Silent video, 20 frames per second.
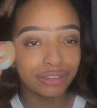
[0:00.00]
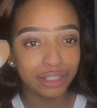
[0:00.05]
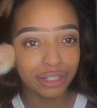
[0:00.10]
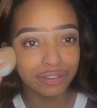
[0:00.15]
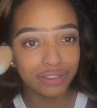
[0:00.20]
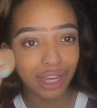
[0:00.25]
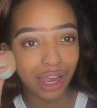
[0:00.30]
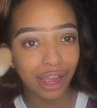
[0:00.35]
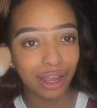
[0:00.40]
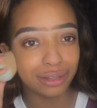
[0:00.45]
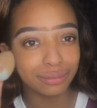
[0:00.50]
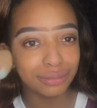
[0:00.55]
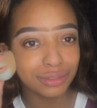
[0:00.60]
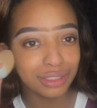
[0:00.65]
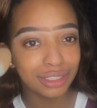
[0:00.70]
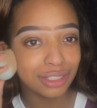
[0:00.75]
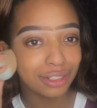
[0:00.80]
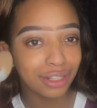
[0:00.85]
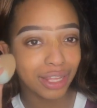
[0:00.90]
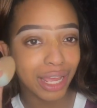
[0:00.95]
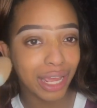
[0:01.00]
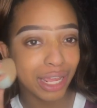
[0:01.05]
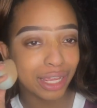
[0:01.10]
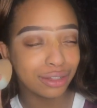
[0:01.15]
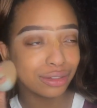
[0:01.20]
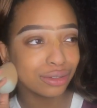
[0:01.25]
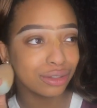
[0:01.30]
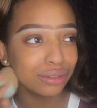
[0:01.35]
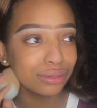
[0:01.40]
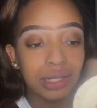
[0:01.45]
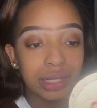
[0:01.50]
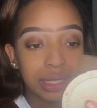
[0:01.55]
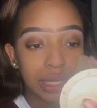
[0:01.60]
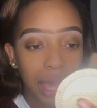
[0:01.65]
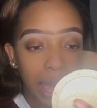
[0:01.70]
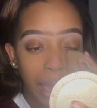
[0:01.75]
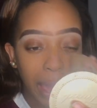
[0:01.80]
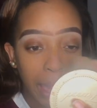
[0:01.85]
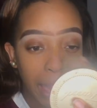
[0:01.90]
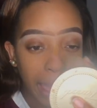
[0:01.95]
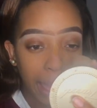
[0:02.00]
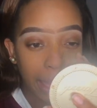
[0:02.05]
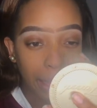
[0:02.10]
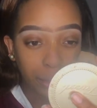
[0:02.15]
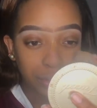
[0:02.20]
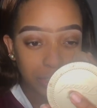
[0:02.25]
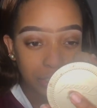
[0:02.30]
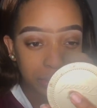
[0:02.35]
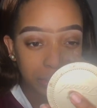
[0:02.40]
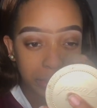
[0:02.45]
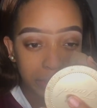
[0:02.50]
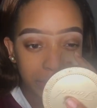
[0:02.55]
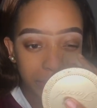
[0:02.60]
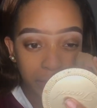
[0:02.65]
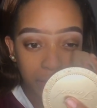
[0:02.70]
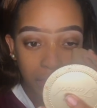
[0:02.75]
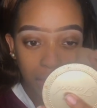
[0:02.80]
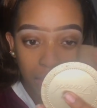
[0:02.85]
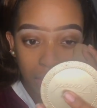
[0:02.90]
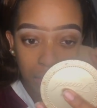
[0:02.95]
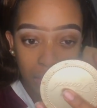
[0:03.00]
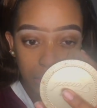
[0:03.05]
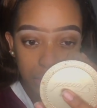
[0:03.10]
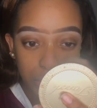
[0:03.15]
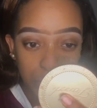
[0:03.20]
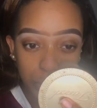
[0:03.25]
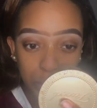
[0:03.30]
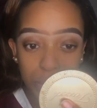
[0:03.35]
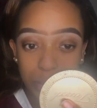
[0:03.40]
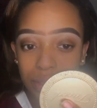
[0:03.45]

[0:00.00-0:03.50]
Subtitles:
enough time to, like actually do